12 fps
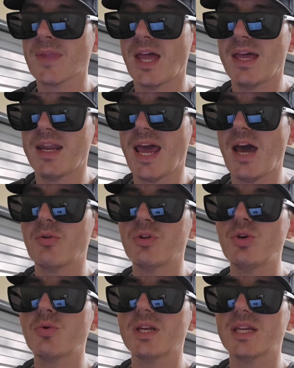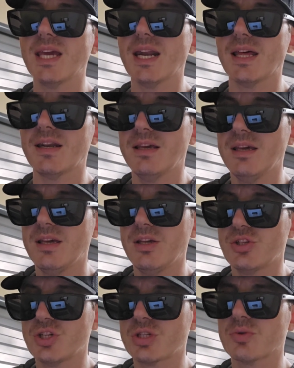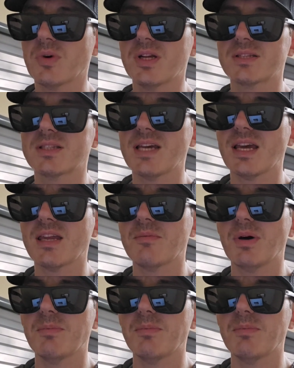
and how you can get it in just one second.